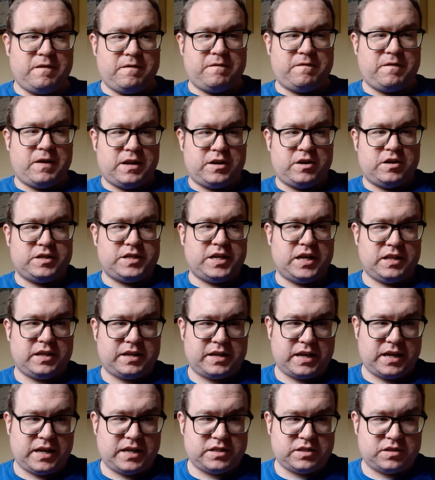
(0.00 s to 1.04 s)
Fender
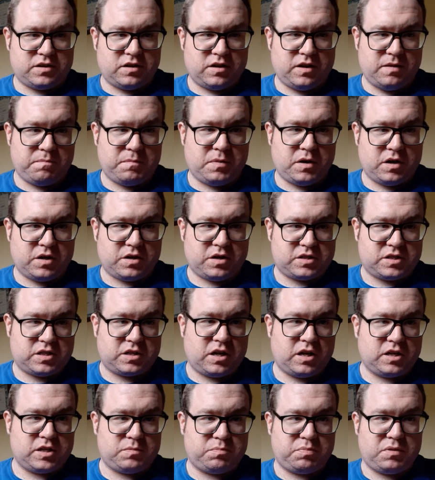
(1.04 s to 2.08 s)
Telecaster in
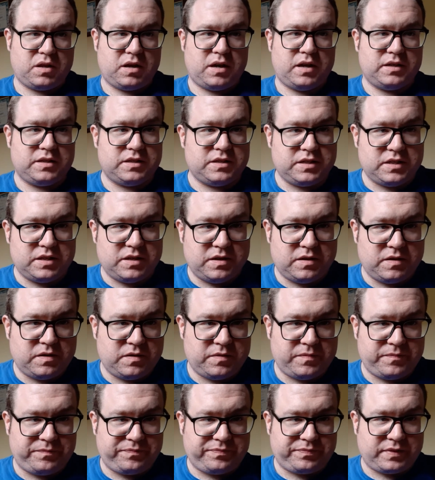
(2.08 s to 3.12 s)
butterscotch blonde.
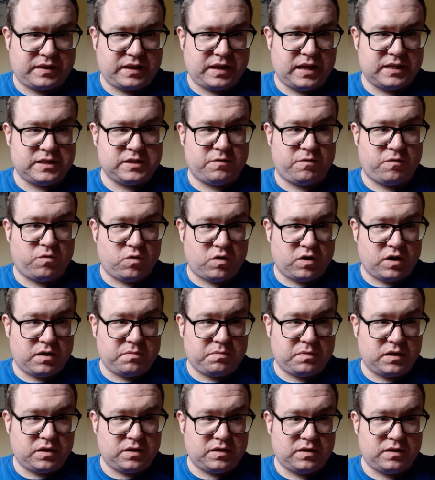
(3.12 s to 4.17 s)
It's
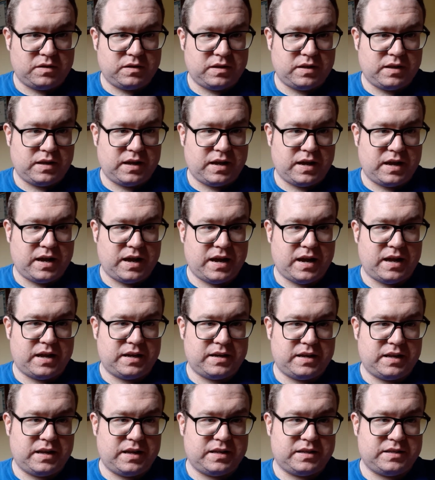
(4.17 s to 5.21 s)
affordable and
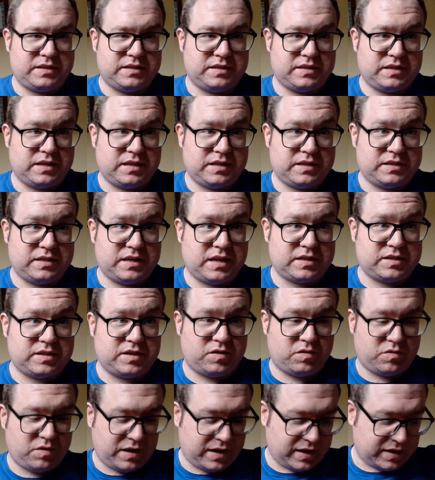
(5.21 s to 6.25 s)
it's actually
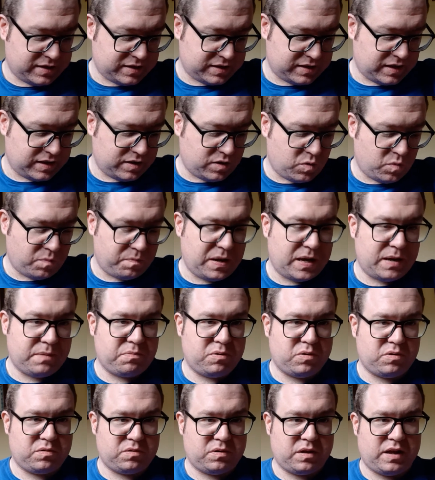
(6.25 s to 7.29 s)
great. I
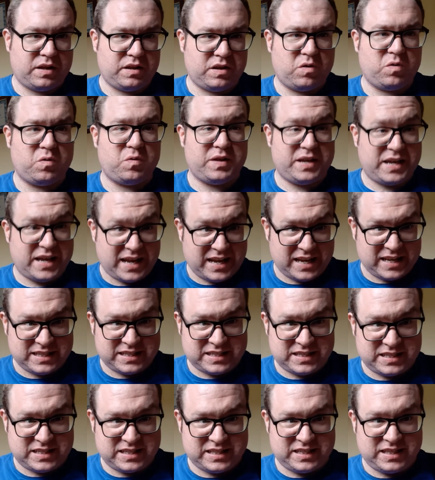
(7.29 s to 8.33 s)
know
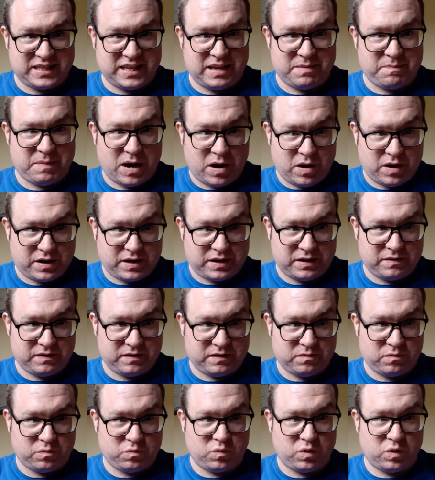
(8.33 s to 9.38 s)
yes, the American
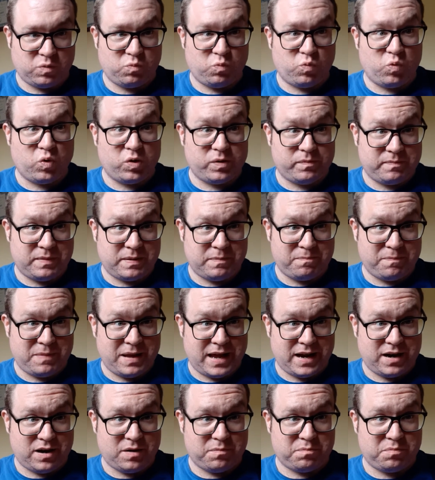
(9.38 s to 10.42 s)
one would be
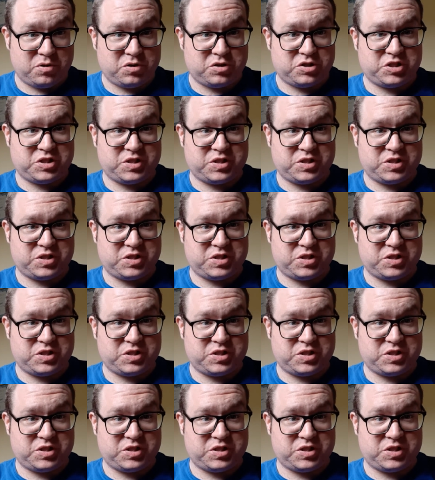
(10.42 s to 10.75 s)
better, but